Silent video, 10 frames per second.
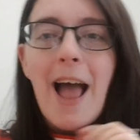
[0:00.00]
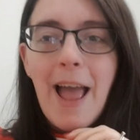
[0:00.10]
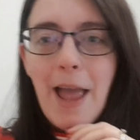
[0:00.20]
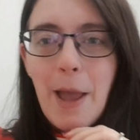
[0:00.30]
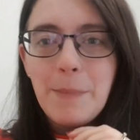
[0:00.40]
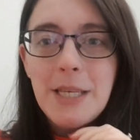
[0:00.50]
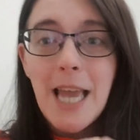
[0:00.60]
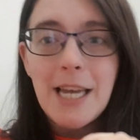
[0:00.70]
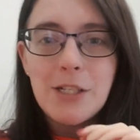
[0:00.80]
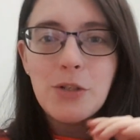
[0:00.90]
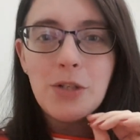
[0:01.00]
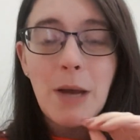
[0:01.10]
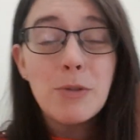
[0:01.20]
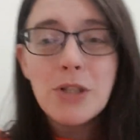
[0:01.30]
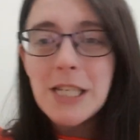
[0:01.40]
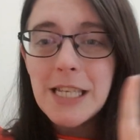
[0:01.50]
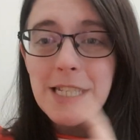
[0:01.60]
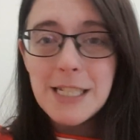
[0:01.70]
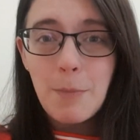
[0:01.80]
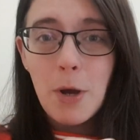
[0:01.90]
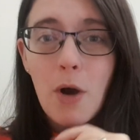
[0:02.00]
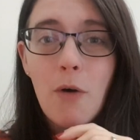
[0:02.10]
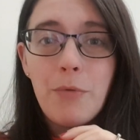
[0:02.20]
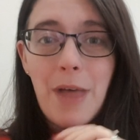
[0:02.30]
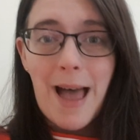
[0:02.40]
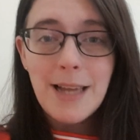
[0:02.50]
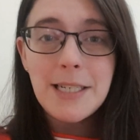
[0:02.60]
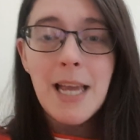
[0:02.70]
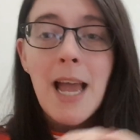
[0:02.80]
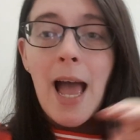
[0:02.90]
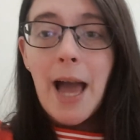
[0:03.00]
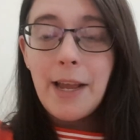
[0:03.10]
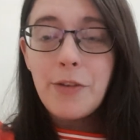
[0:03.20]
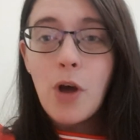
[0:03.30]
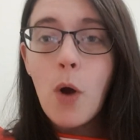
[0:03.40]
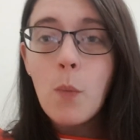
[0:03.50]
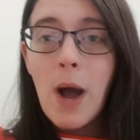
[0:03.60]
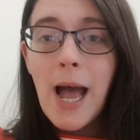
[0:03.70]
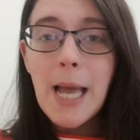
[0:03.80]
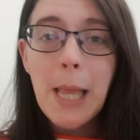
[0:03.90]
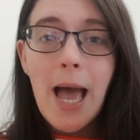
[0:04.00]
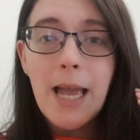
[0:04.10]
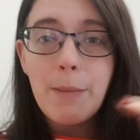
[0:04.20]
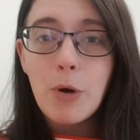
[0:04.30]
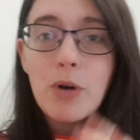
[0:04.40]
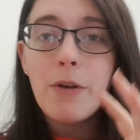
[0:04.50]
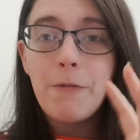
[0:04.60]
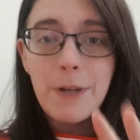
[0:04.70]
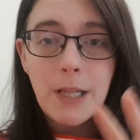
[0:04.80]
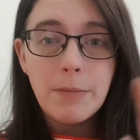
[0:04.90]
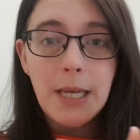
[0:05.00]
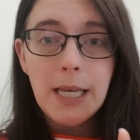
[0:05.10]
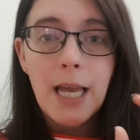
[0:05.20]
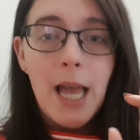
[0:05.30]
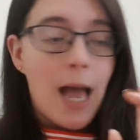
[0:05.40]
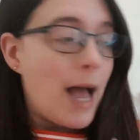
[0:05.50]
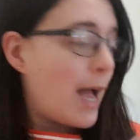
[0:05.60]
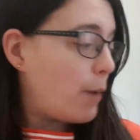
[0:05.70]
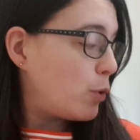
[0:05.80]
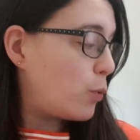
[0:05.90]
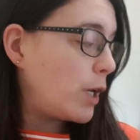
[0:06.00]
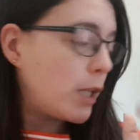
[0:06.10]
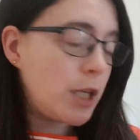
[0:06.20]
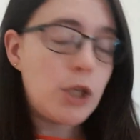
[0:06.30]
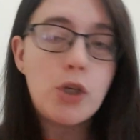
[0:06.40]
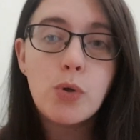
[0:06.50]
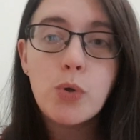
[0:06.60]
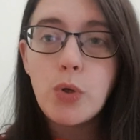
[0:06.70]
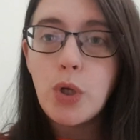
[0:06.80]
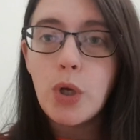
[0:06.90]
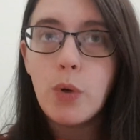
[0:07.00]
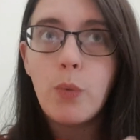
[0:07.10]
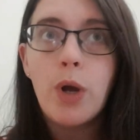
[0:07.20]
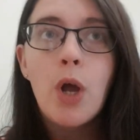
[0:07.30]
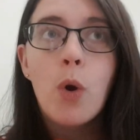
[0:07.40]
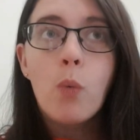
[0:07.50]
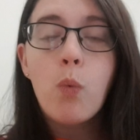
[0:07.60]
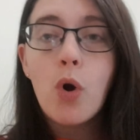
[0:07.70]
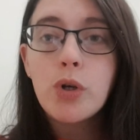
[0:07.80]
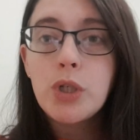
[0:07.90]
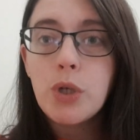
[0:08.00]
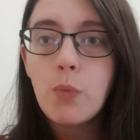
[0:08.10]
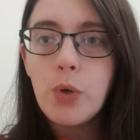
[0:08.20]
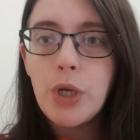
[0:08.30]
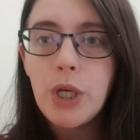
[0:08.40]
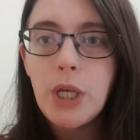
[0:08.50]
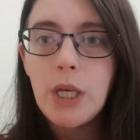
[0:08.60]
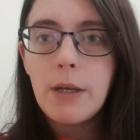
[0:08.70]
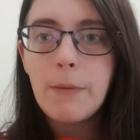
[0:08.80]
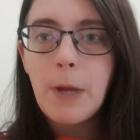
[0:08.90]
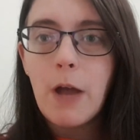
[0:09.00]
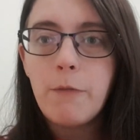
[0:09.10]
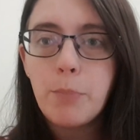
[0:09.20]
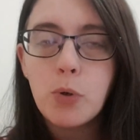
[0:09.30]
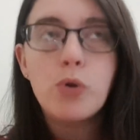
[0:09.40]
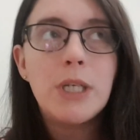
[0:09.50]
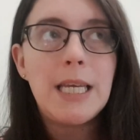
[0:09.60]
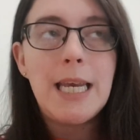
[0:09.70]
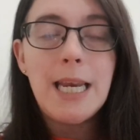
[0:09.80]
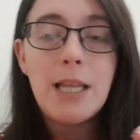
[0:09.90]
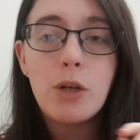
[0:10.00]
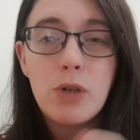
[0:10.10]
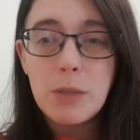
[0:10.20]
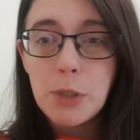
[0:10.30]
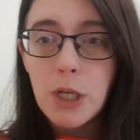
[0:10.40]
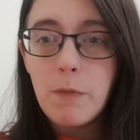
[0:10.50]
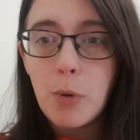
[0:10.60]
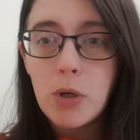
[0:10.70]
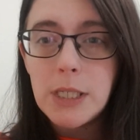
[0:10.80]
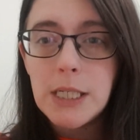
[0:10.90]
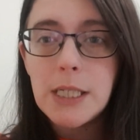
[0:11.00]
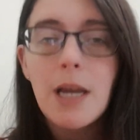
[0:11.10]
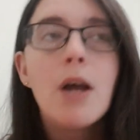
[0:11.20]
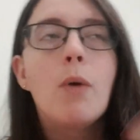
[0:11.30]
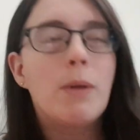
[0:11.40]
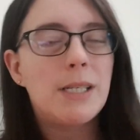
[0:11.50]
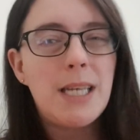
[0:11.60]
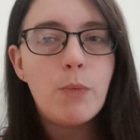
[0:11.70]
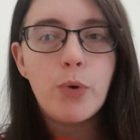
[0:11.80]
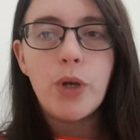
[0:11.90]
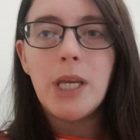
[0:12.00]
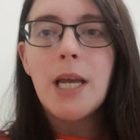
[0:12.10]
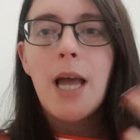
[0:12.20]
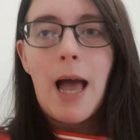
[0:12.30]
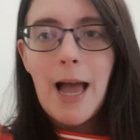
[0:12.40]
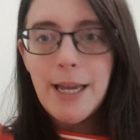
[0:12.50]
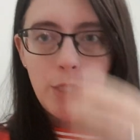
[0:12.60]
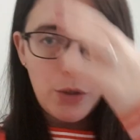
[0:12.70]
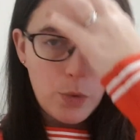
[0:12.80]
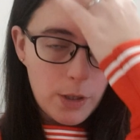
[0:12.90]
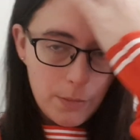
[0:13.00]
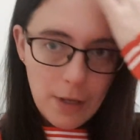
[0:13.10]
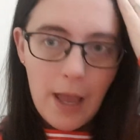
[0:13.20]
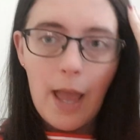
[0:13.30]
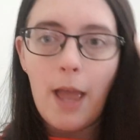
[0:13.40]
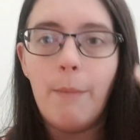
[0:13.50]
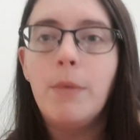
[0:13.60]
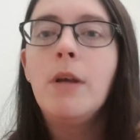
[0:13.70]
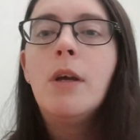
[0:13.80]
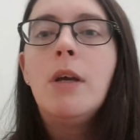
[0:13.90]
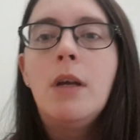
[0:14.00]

Yeah, so that was just a little snippet of that. And I thought while I am on filming, I will quickly show you what we have put in the Christmas Eve boxes. Or say we, I do them.